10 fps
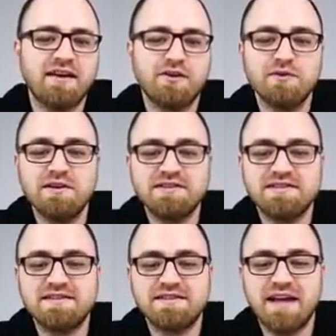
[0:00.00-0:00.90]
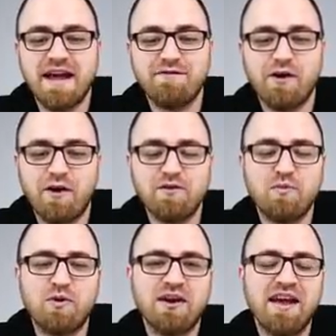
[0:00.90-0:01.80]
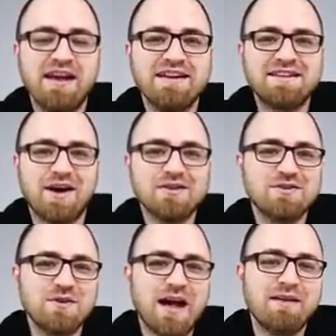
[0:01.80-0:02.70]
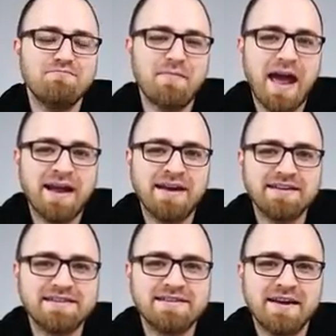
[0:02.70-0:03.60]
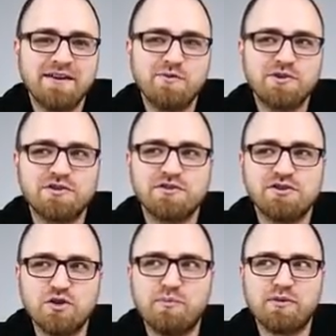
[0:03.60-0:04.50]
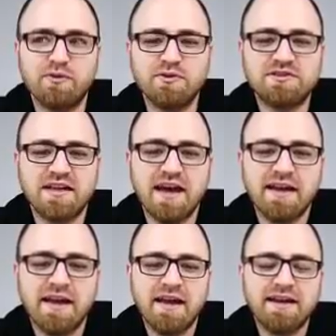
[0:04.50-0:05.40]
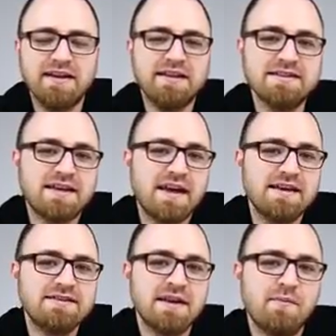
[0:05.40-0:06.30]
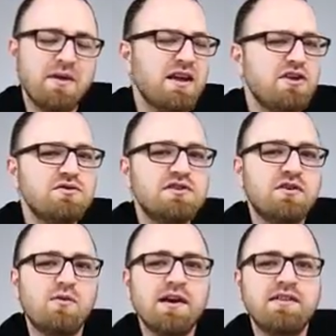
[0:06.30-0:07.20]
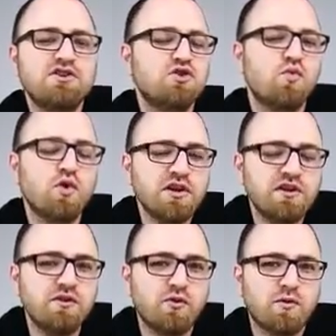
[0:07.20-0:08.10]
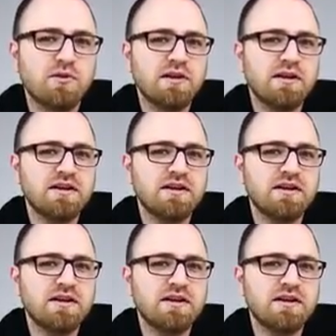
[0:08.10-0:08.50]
Not only does this thing have cardboard, it's also got magnets, which are super old tech, and in this case, being used in a way that you wouldn't normally